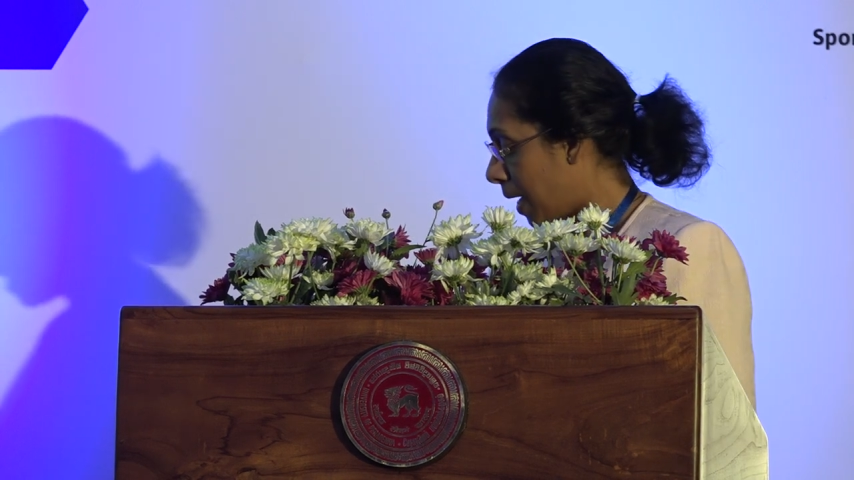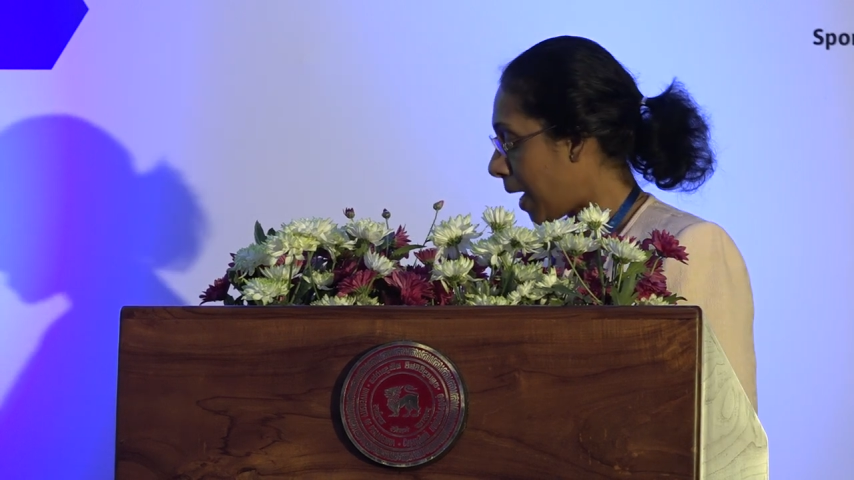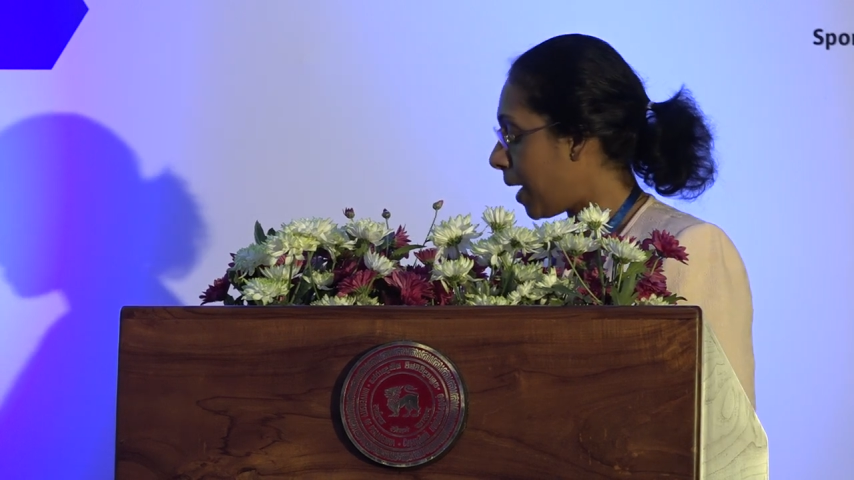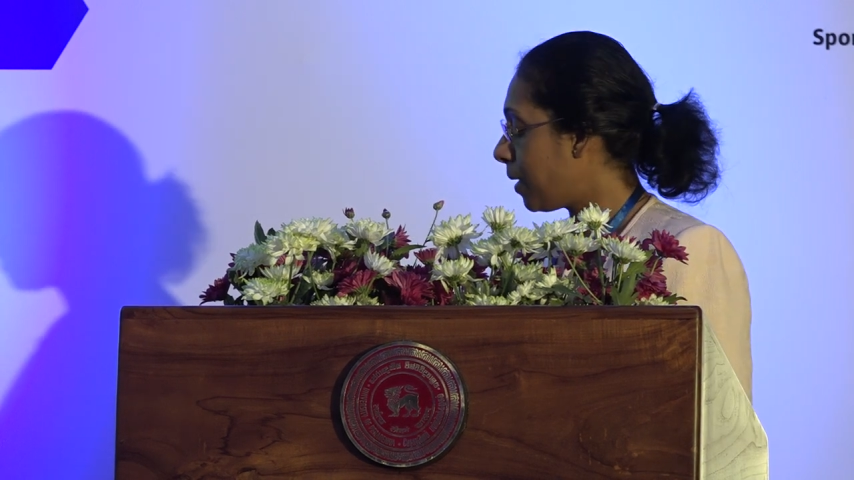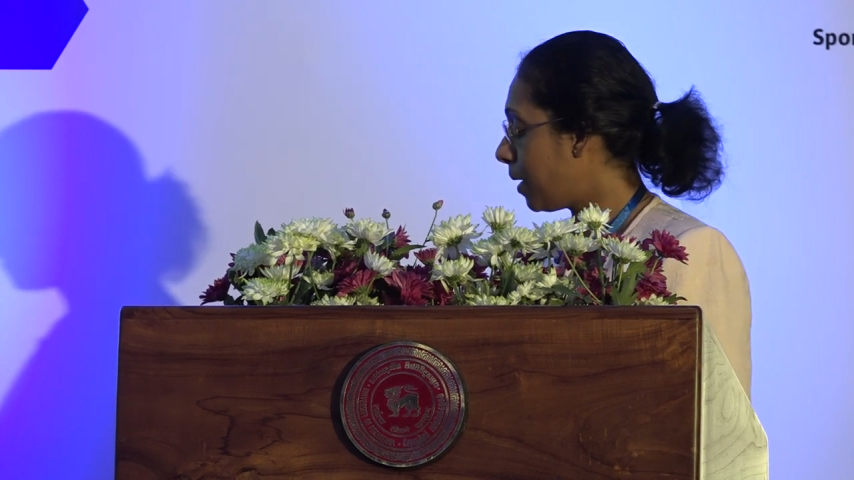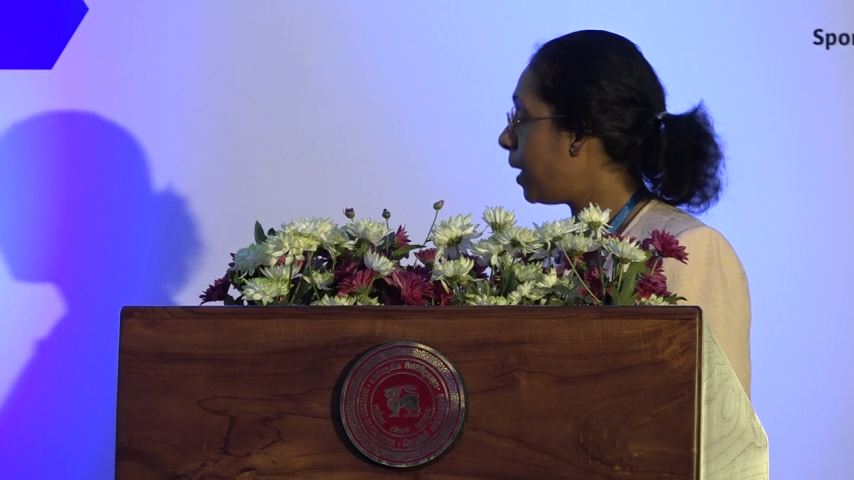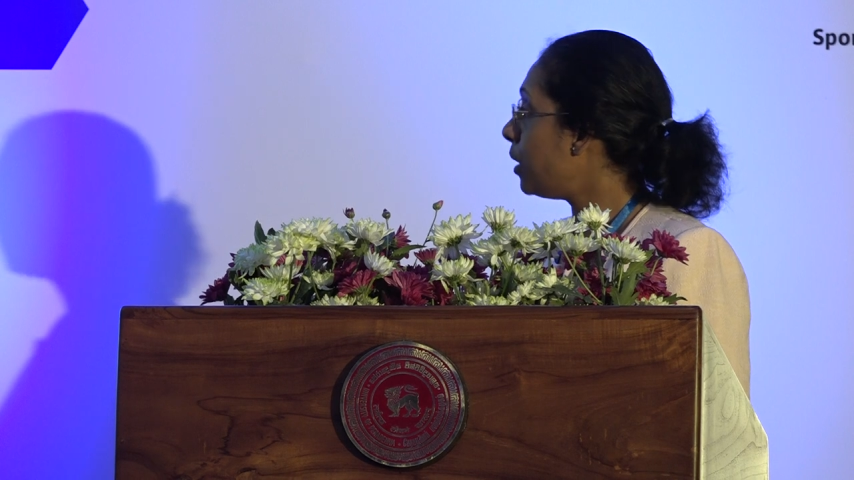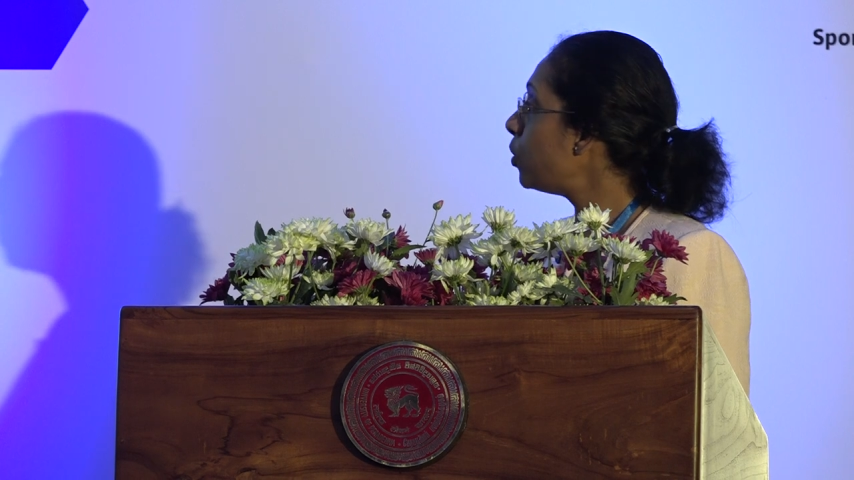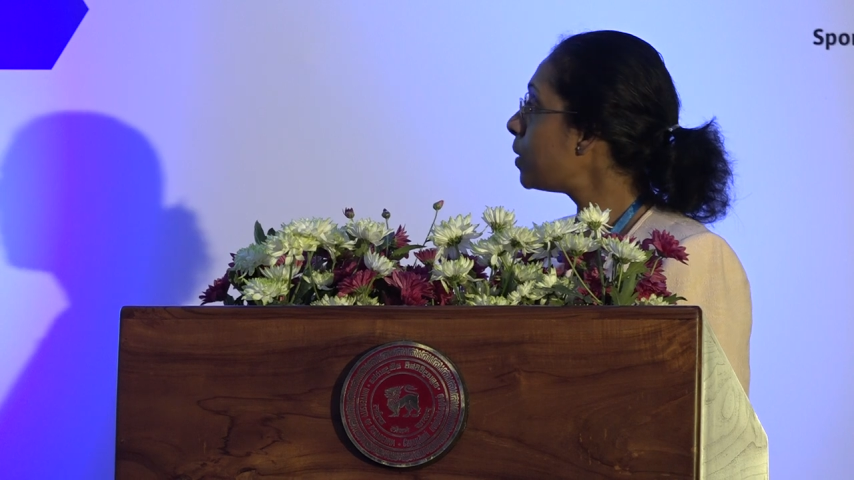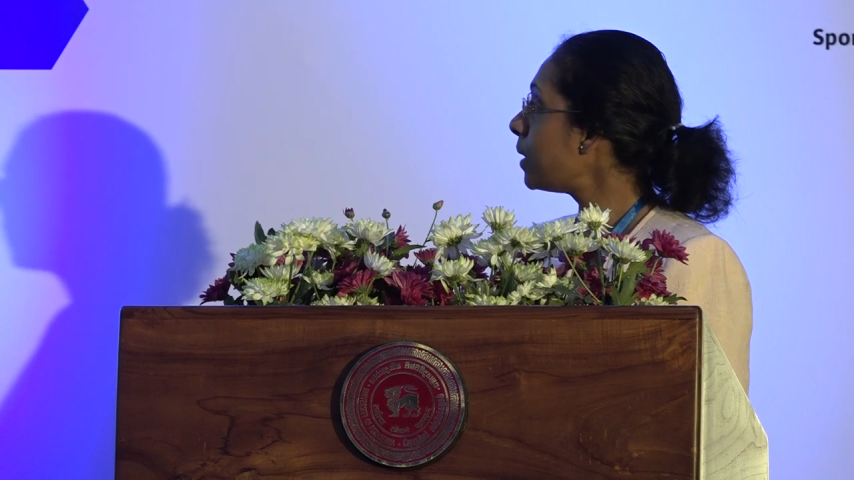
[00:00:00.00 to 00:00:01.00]
And
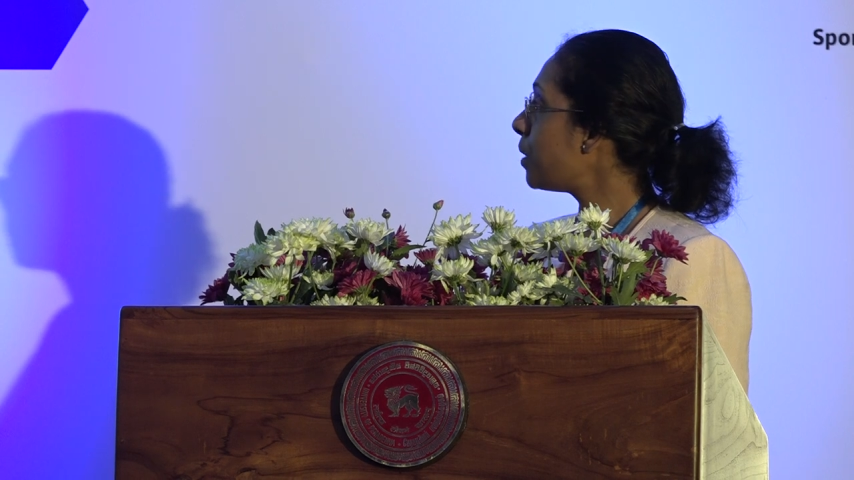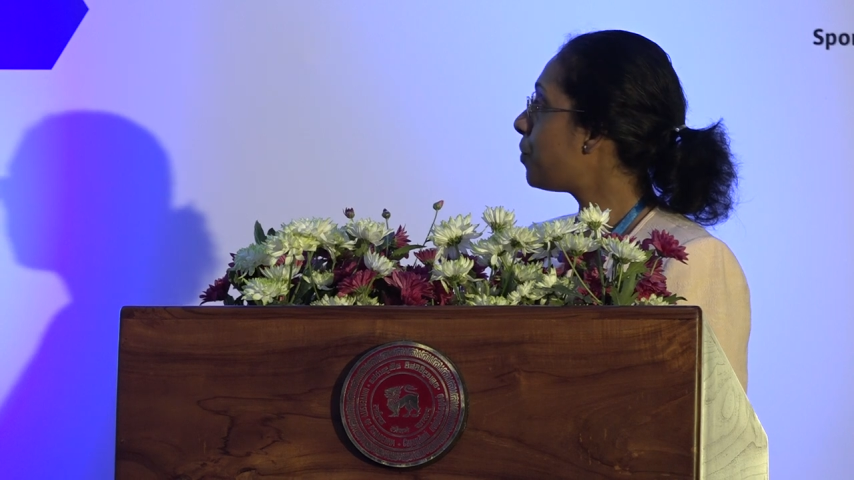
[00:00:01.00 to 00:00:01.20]
using the